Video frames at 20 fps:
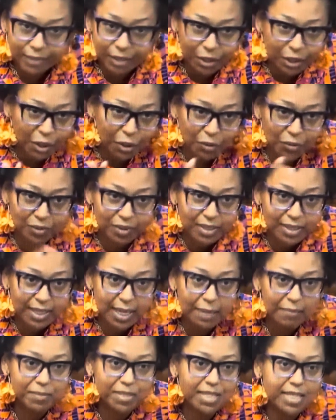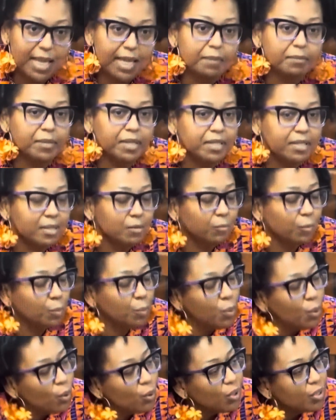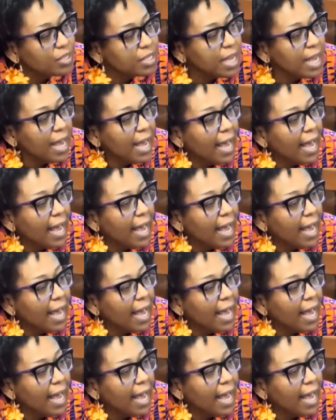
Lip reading: you know, type statements and reports.